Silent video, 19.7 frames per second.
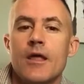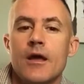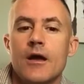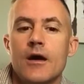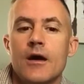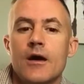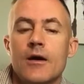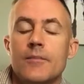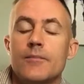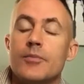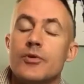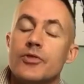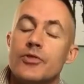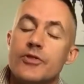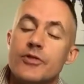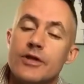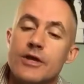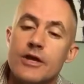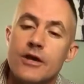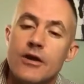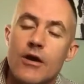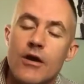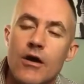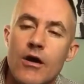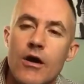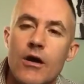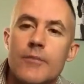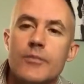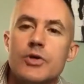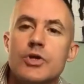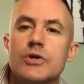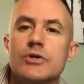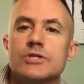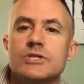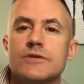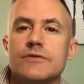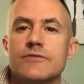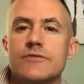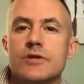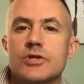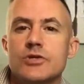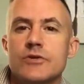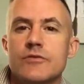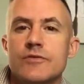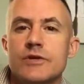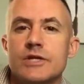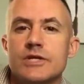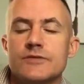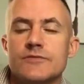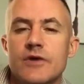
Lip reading: But the common use of intravenous